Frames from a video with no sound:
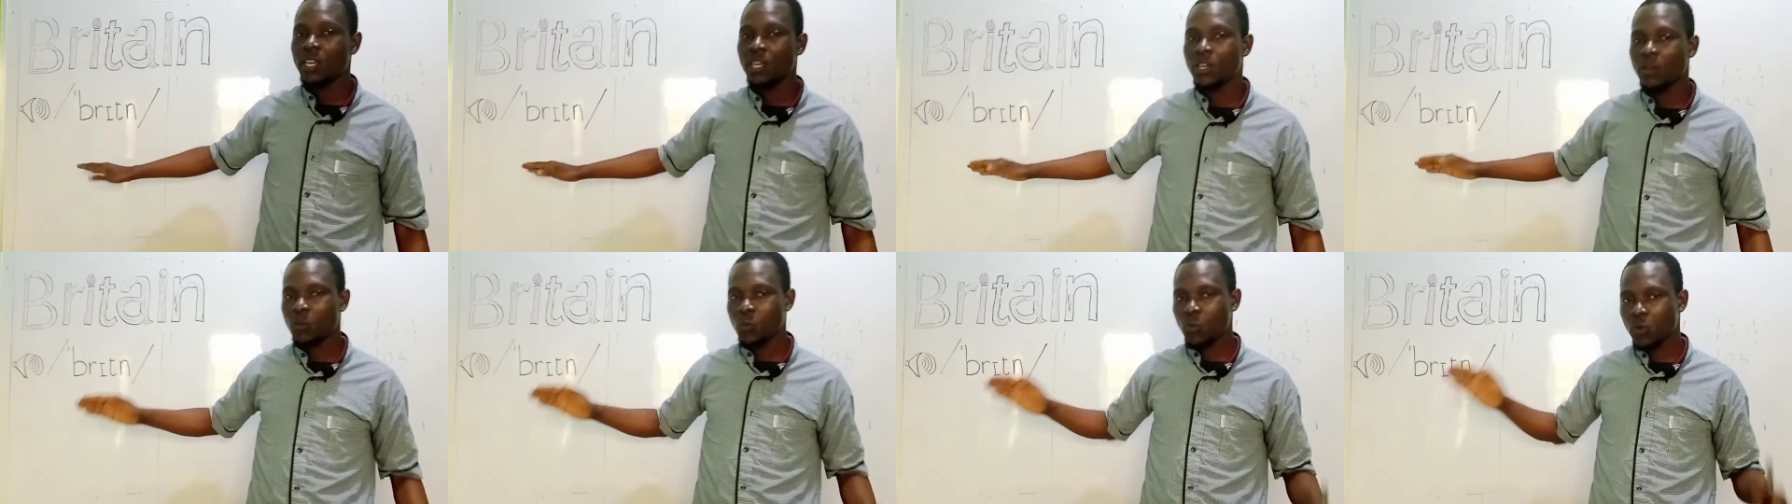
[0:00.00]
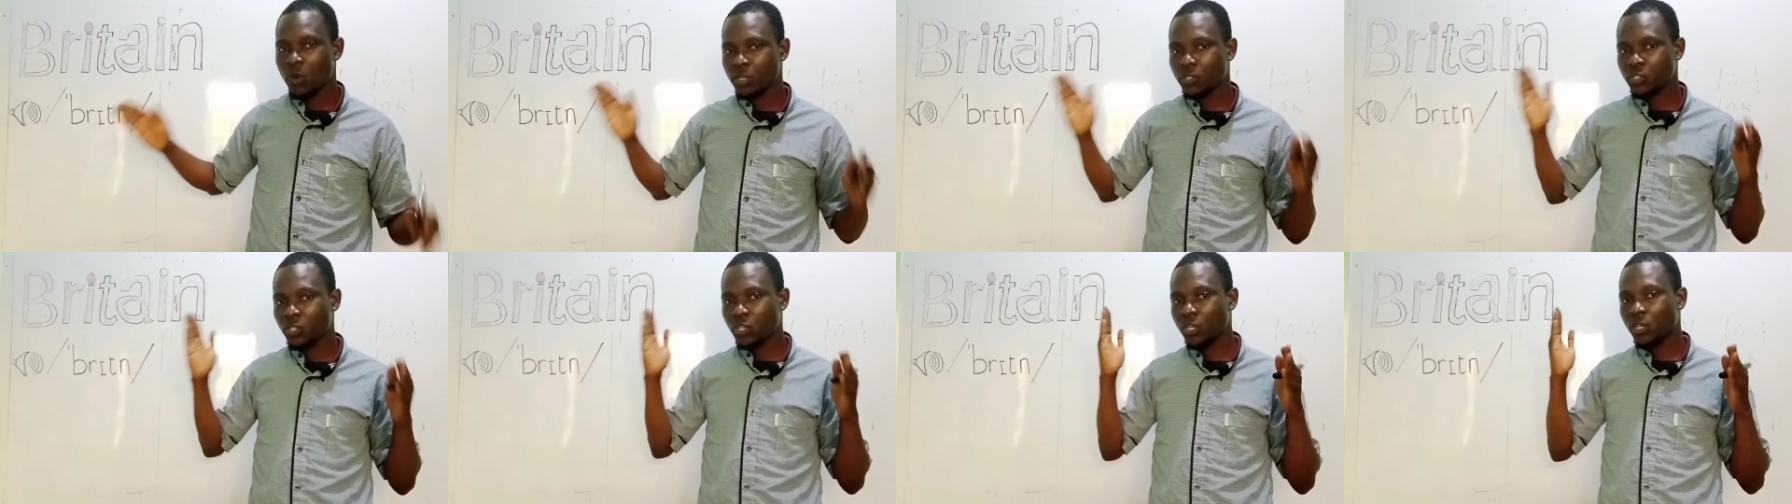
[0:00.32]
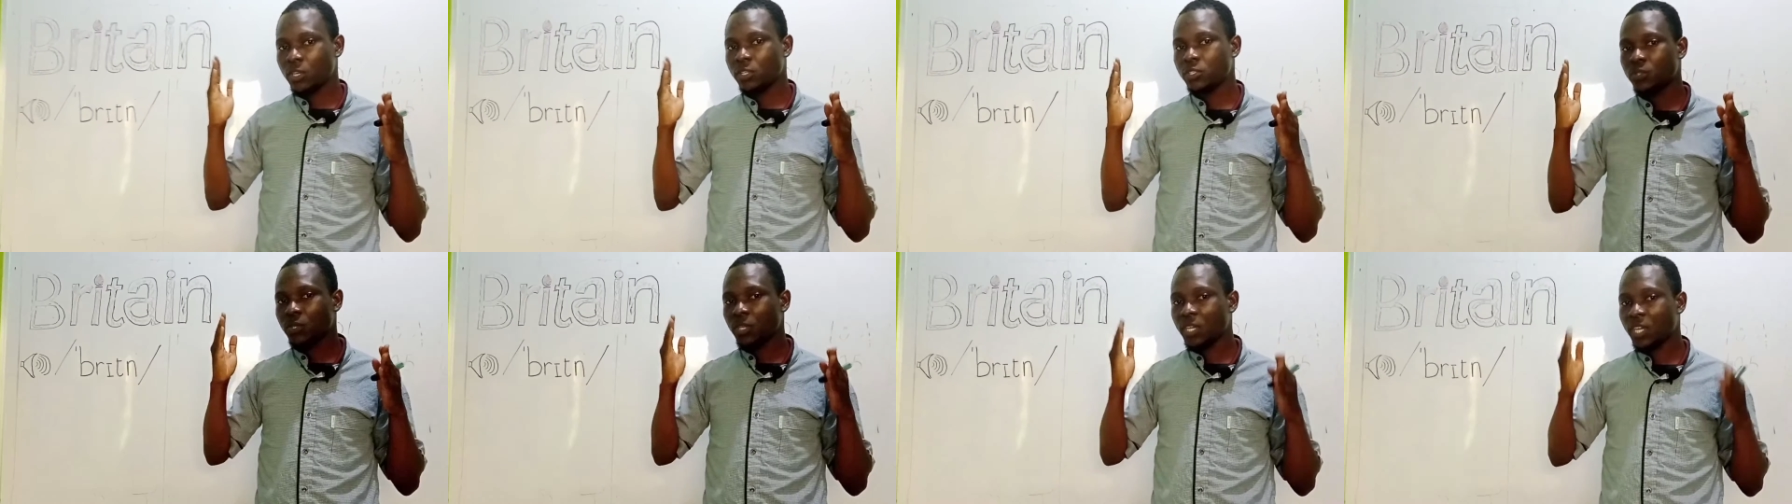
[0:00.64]
what you're
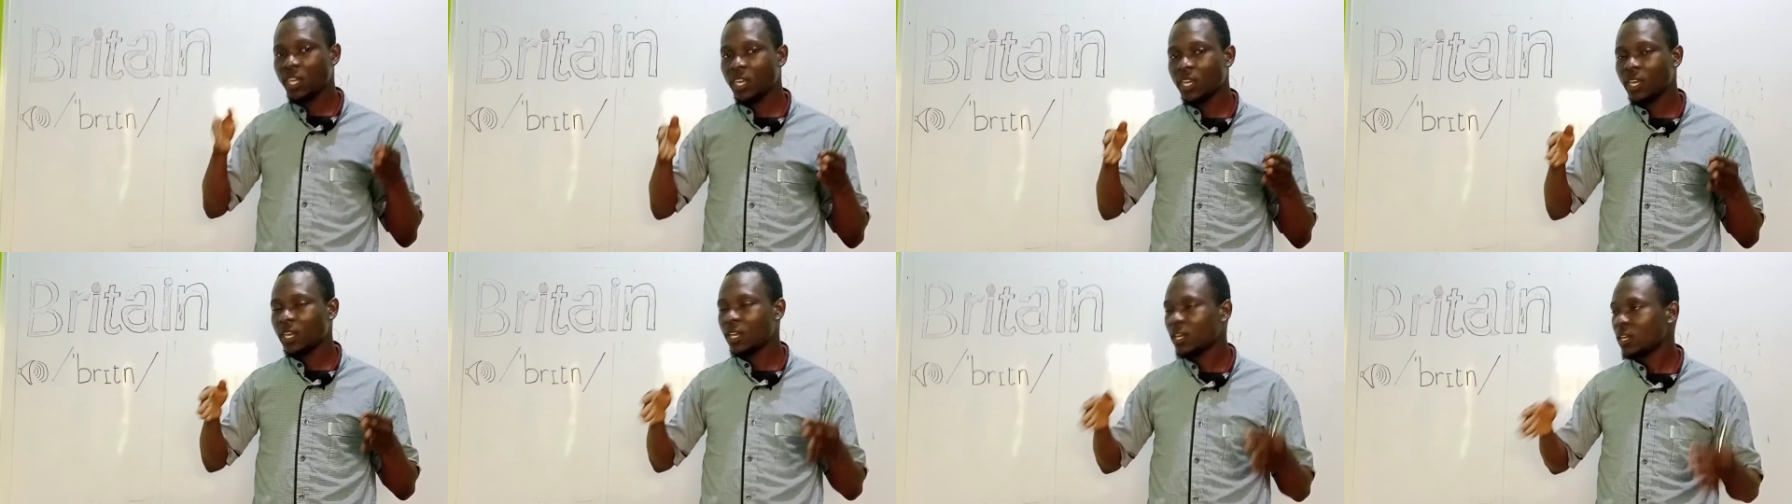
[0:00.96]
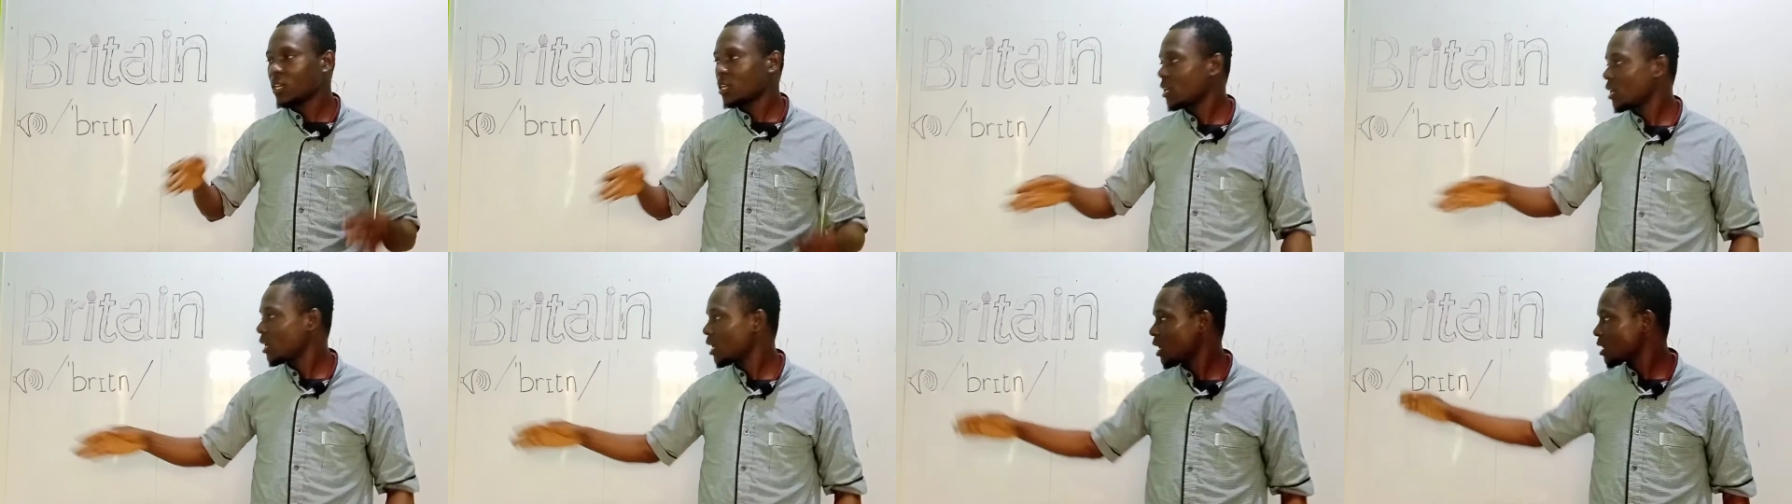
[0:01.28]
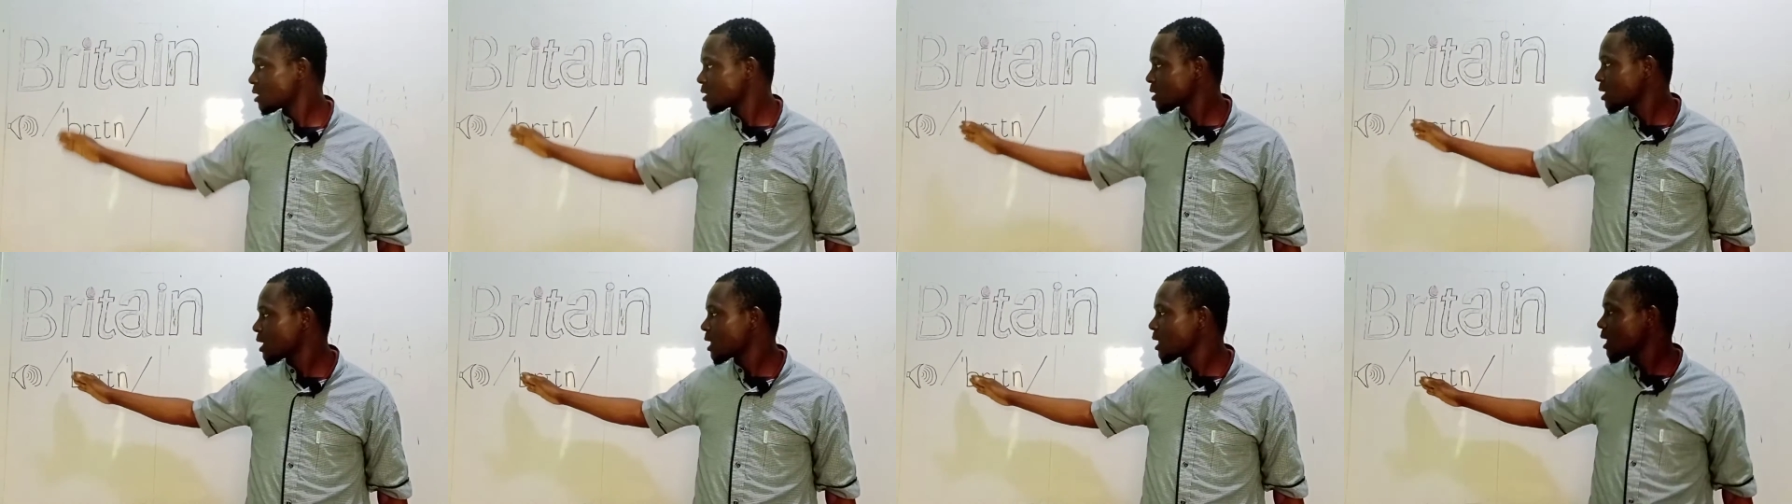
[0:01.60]
going to hear is